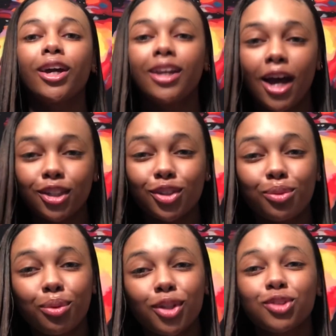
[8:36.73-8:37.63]
now to the
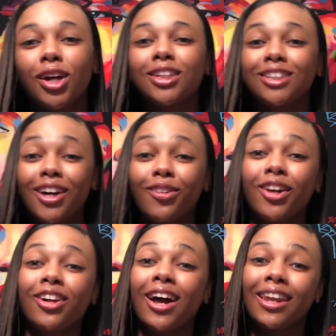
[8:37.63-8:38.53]
portion where I decide
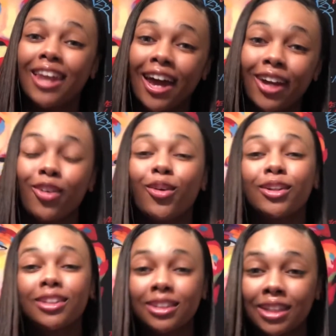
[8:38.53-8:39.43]
whether I like or
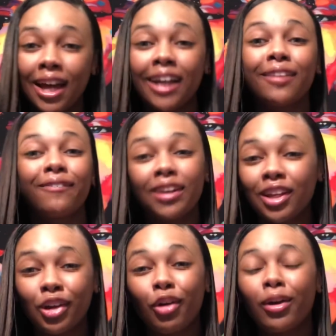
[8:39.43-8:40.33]
dislike the video.